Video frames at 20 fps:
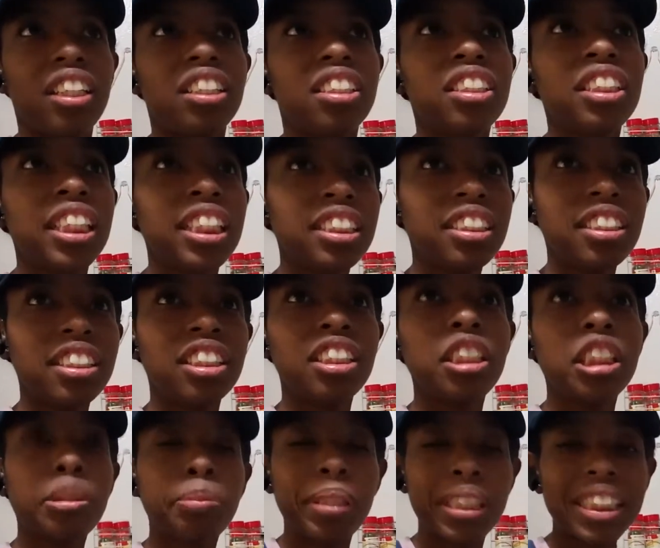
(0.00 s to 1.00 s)
since
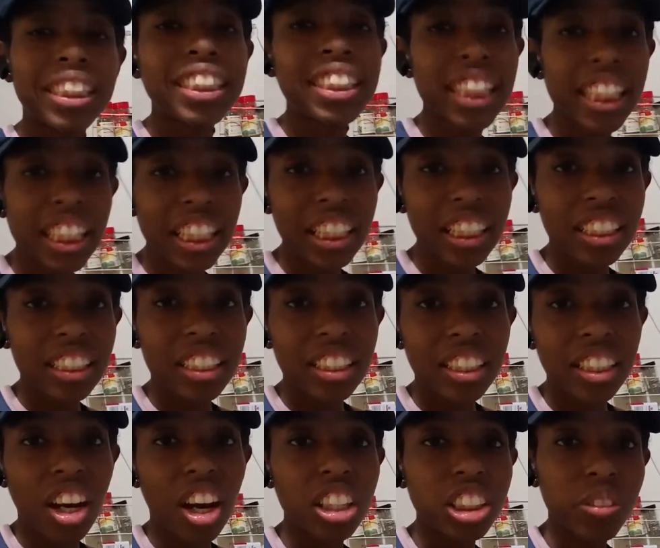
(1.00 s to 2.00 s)
she's been sick,
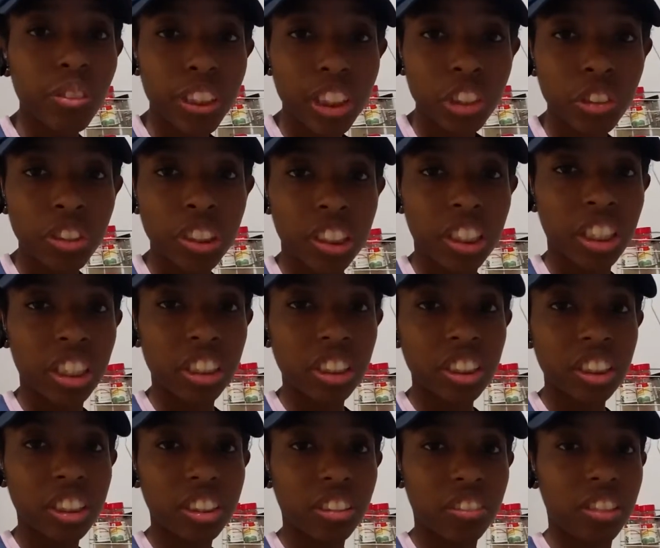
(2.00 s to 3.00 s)
all she wants to do is nurse.
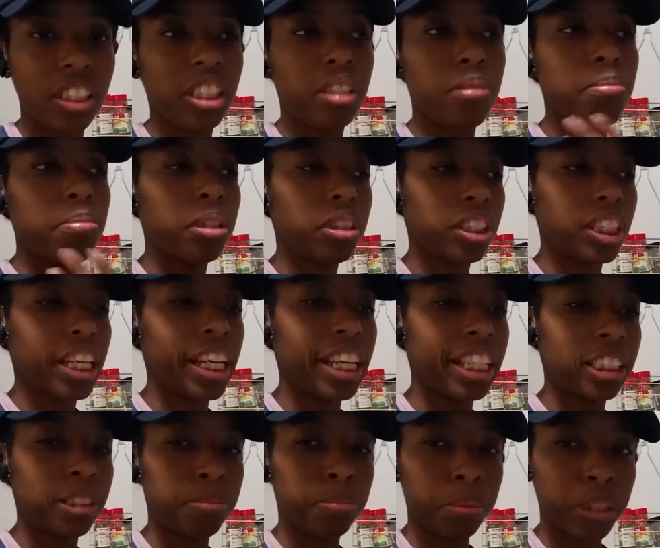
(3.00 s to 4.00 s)
So any milk that I
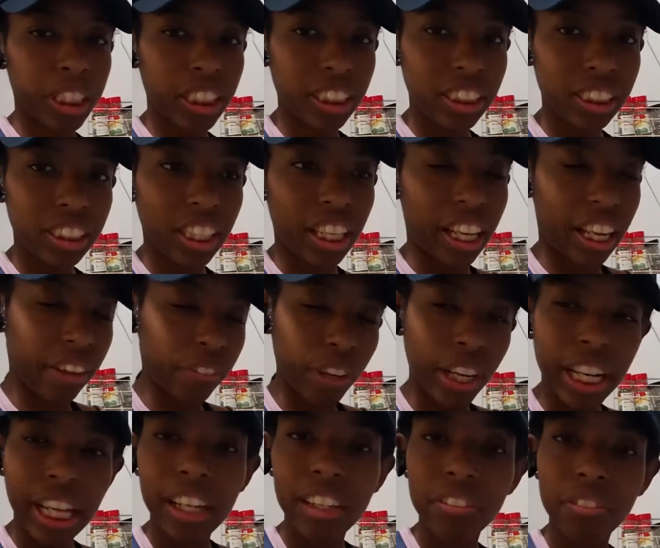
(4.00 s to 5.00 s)
expressed, and I
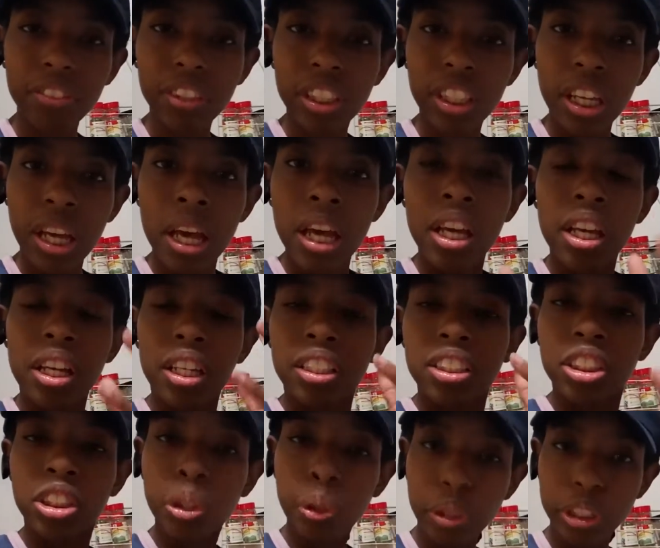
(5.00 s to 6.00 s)
ran out of
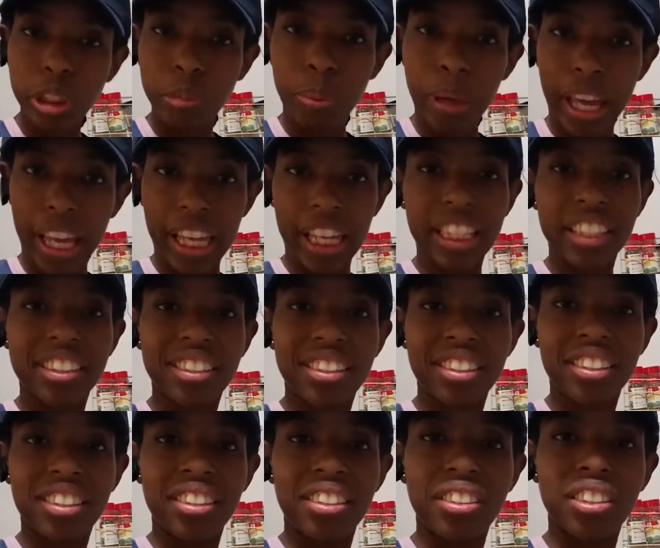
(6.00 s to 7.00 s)
storage bags
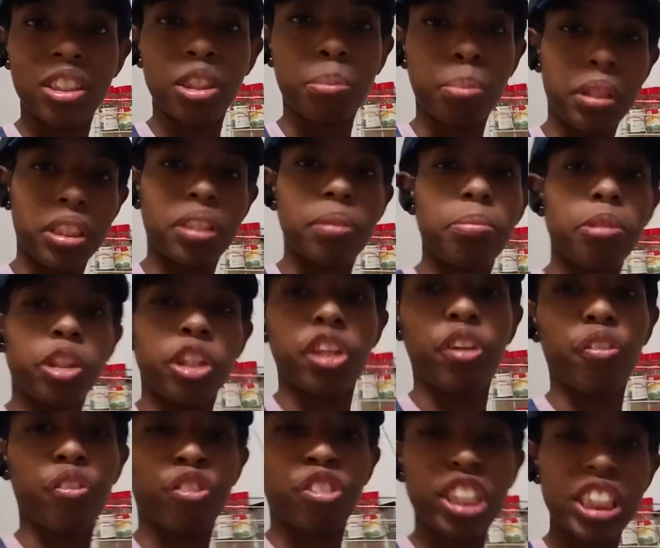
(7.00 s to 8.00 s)
to put the milk in
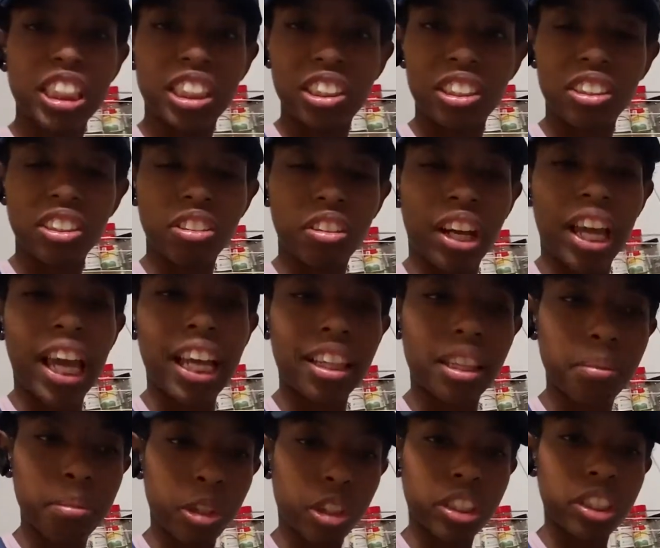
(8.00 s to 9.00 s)
the freezer. So I had
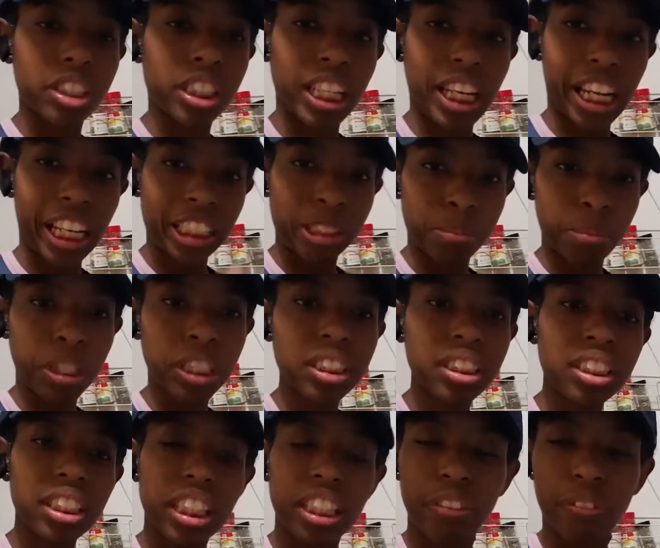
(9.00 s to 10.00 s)
the milk that I expressed
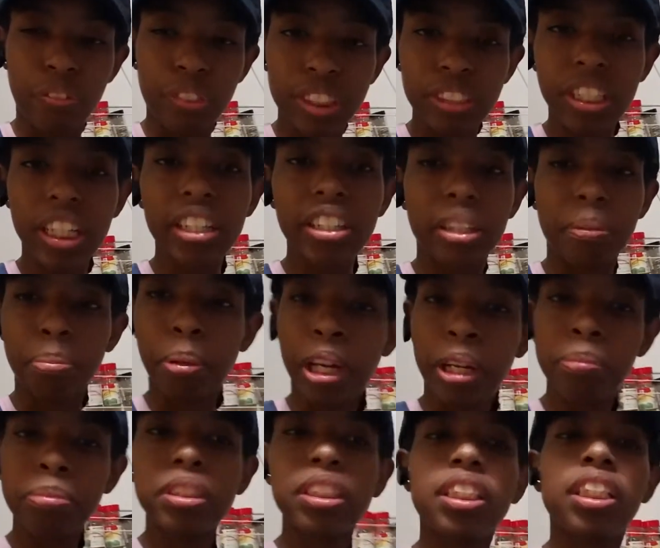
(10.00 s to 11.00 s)
in the refrigerator and
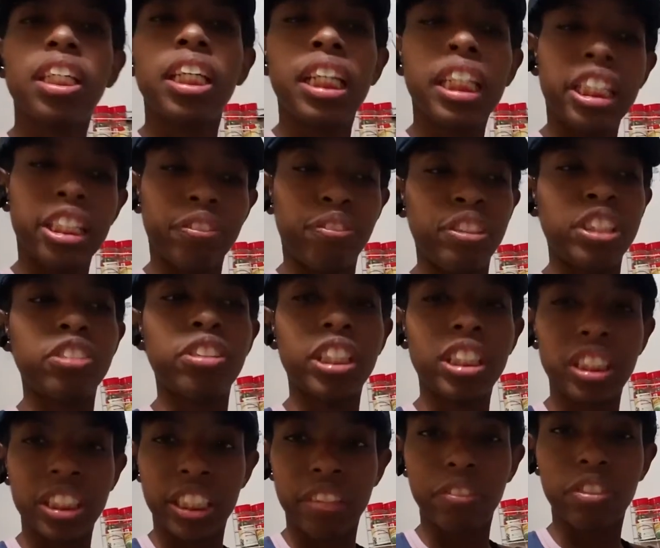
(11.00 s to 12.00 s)
pumped in the refrigerator
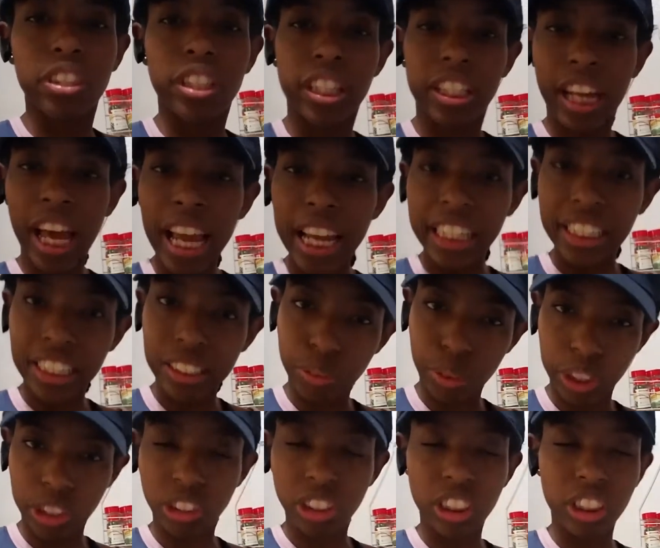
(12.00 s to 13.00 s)
to give her at night. That's
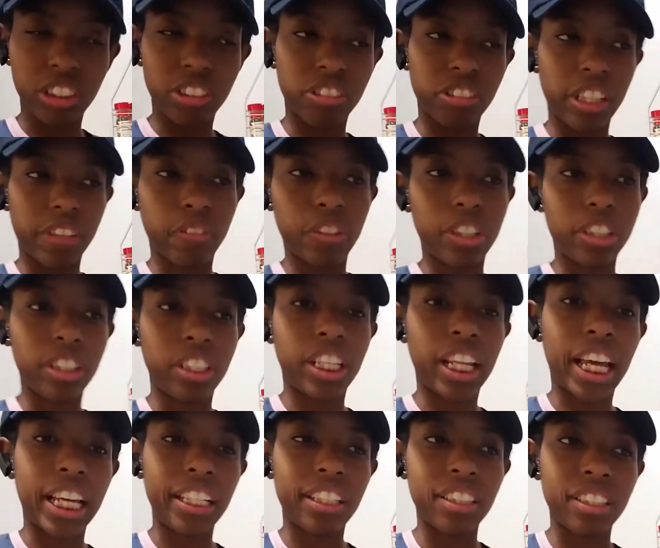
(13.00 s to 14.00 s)
what I usually do, give her at
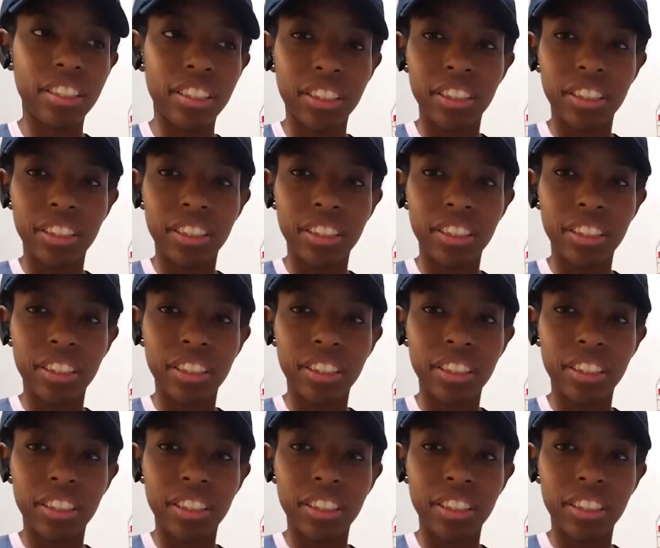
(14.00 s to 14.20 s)
night,